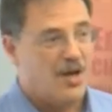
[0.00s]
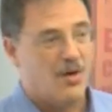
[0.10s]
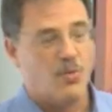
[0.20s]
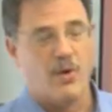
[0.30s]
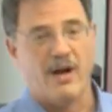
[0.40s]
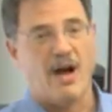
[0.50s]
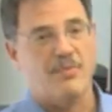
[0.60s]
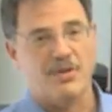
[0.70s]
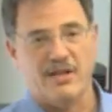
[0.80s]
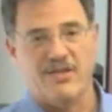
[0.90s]
where I
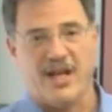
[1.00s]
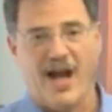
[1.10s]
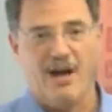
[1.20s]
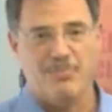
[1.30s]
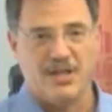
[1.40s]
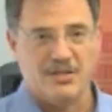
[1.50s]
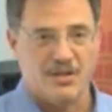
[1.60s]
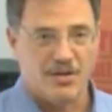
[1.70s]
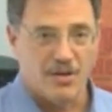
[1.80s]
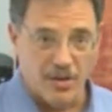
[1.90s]
believe it
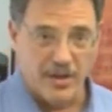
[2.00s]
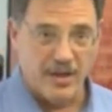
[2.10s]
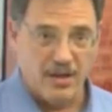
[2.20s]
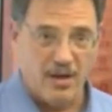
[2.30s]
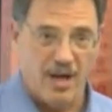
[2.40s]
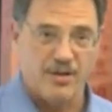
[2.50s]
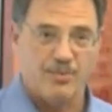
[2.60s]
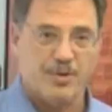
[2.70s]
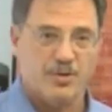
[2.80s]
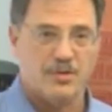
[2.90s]
happened earlier under
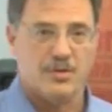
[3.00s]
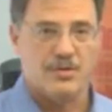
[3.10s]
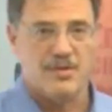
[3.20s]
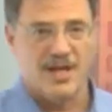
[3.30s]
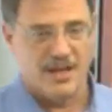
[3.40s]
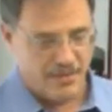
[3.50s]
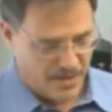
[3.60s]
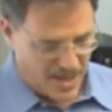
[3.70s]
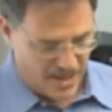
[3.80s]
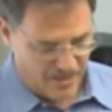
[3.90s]
Putin than
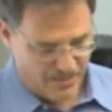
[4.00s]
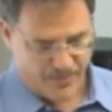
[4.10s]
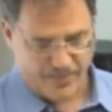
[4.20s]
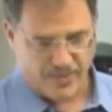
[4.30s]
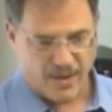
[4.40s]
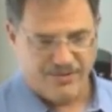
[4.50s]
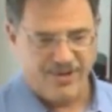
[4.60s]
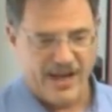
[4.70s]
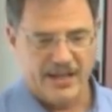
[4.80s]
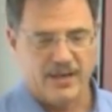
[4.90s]
they
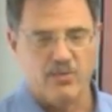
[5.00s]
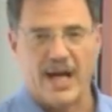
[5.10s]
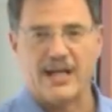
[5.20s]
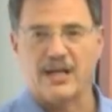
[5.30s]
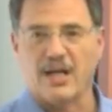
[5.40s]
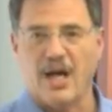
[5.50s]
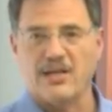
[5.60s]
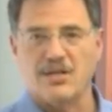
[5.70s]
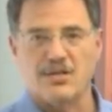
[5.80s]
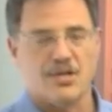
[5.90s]
finally
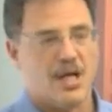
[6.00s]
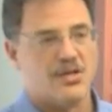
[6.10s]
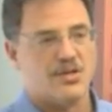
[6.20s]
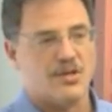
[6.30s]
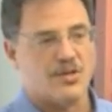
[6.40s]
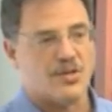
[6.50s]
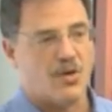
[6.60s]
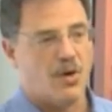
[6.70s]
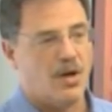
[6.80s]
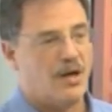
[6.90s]
recognized and changed their
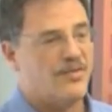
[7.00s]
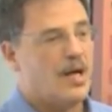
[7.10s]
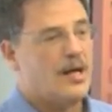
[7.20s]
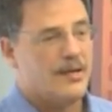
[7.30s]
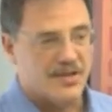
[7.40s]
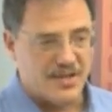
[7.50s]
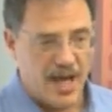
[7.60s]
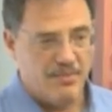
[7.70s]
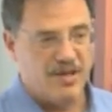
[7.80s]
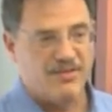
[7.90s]
score of. The
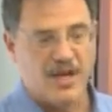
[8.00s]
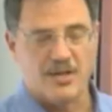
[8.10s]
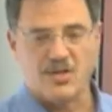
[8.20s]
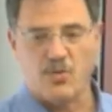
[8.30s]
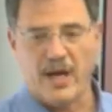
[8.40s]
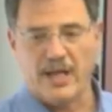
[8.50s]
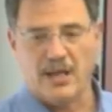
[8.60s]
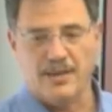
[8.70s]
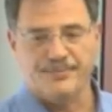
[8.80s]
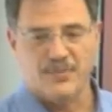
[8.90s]
same in
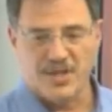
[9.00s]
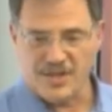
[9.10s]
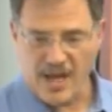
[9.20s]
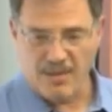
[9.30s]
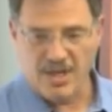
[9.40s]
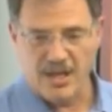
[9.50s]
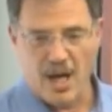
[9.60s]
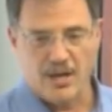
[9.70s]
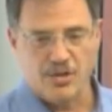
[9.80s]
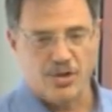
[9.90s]
Venezuela, the same in
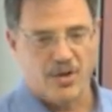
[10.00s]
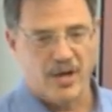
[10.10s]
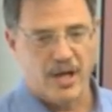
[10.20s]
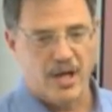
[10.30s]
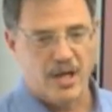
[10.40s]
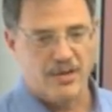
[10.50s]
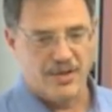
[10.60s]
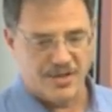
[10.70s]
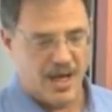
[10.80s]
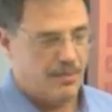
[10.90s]
Nigeria,
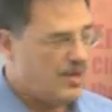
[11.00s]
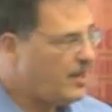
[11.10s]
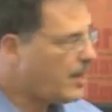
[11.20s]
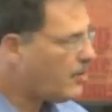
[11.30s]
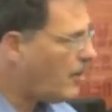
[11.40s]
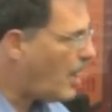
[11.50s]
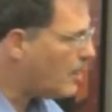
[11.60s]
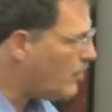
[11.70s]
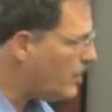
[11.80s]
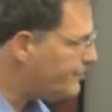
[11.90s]
the same in
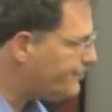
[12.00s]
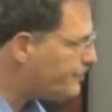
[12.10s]
Nicaragua.